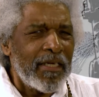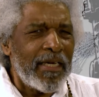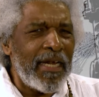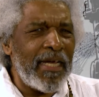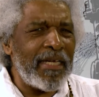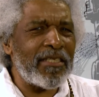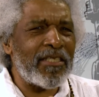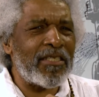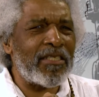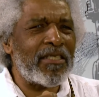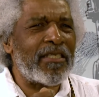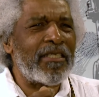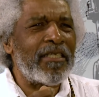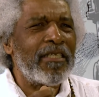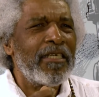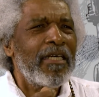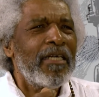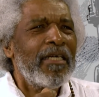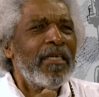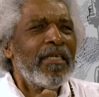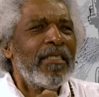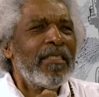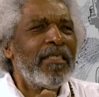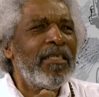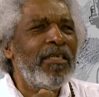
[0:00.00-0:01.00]
That's,
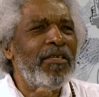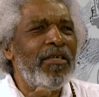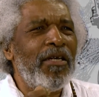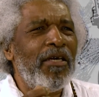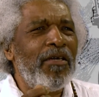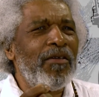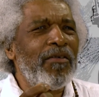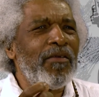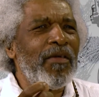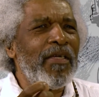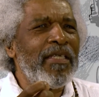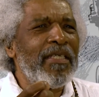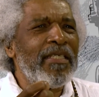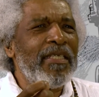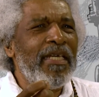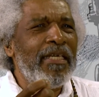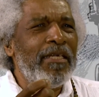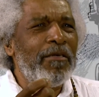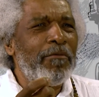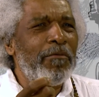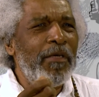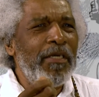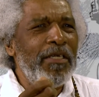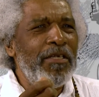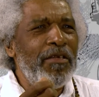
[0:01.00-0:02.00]
you know,
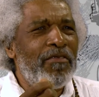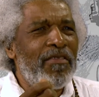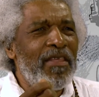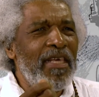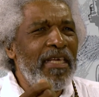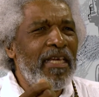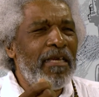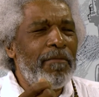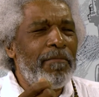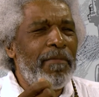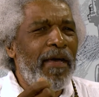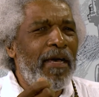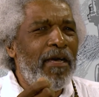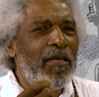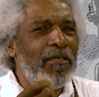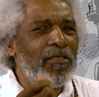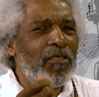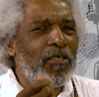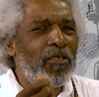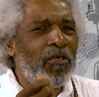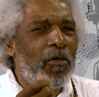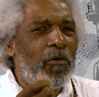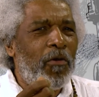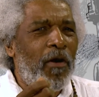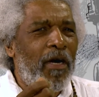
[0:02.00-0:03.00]
and when you think
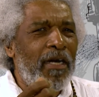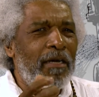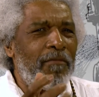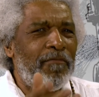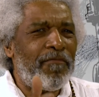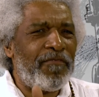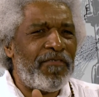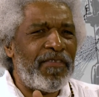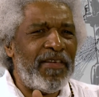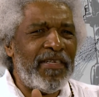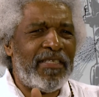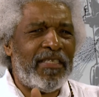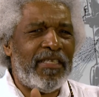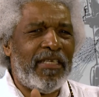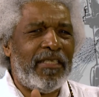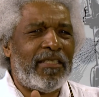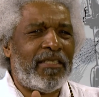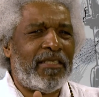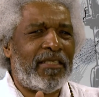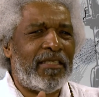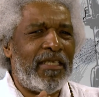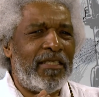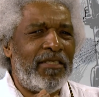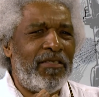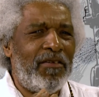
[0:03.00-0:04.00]
about quantum
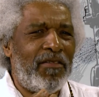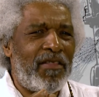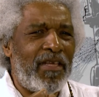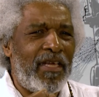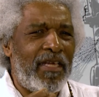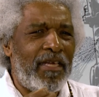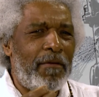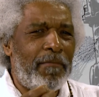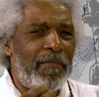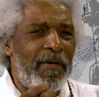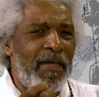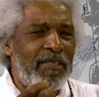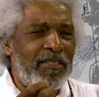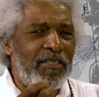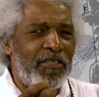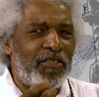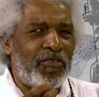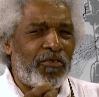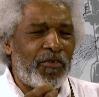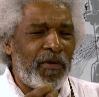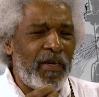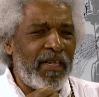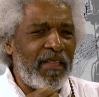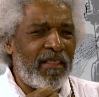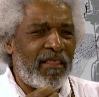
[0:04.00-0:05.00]
physics and you think about the
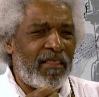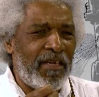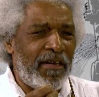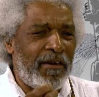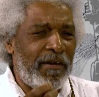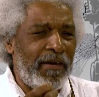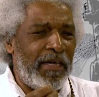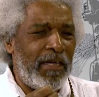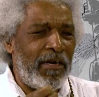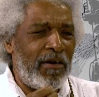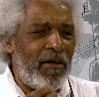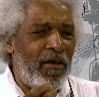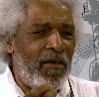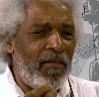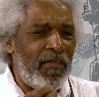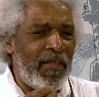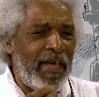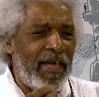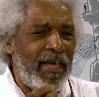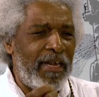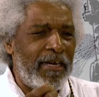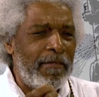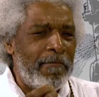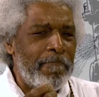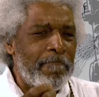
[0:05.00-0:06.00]
string theory and all
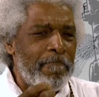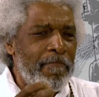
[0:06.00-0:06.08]
that,